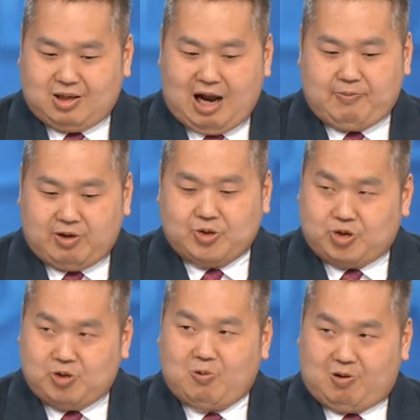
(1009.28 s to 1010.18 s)
I believe
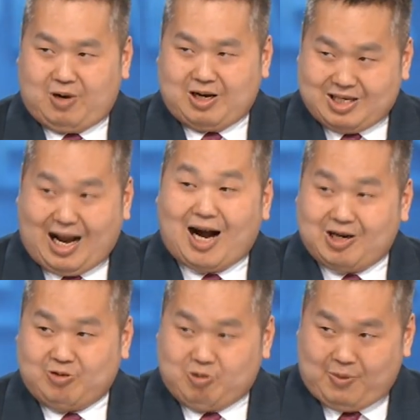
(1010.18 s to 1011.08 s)
she will is
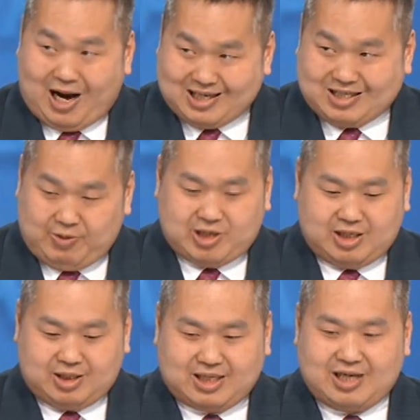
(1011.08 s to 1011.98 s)
hardly to pass because
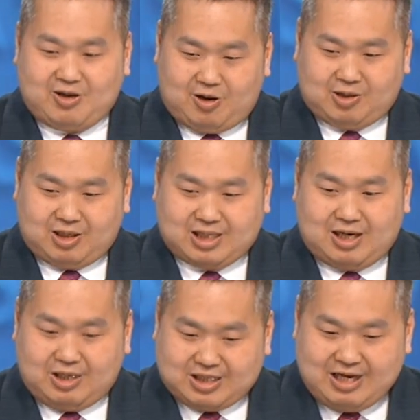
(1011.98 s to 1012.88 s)
uh, standing
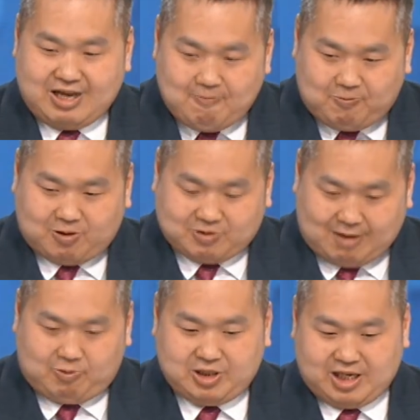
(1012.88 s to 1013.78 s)
stand, standing
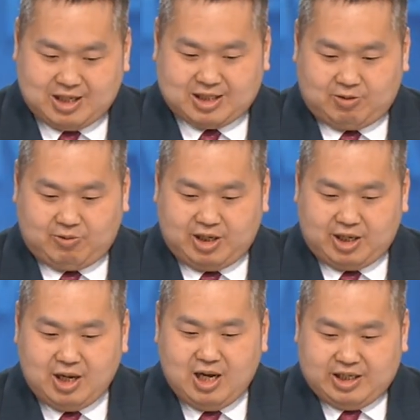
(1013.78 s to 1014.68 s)
supporting is
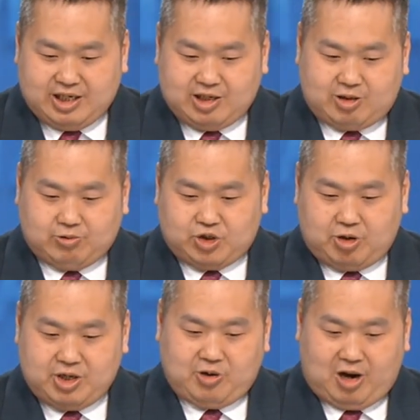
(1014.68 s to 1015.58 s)
really needed to
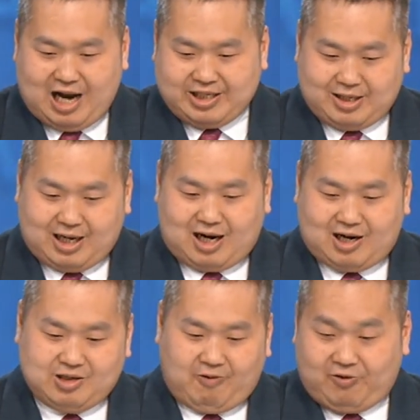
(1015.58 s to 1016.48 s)
showing your ID
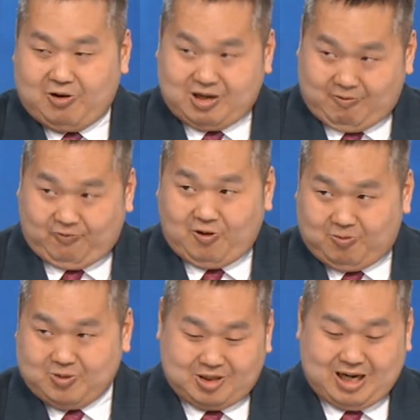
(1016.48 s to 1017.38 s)
card and fill out the
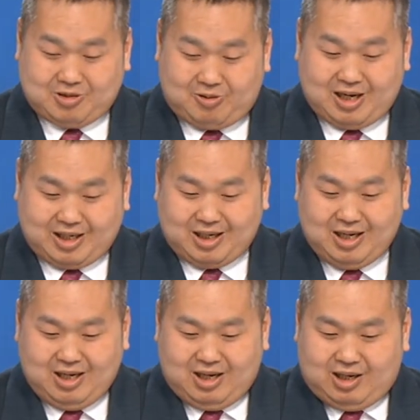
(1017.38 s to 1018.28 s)
form. So that's why like. Uh,
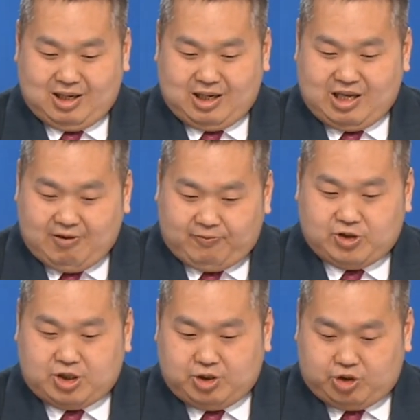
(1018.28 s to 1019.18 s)
if
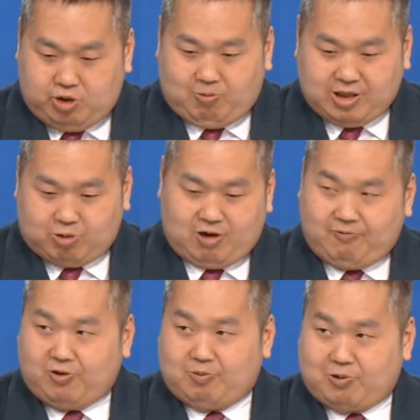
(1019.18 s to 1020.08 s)
she, wants want to
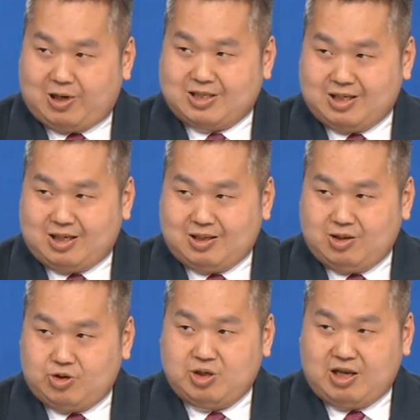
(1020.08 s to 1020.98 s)
run for president,
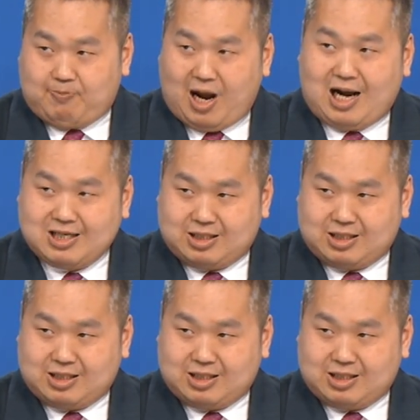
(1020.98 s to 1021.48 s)
she need pass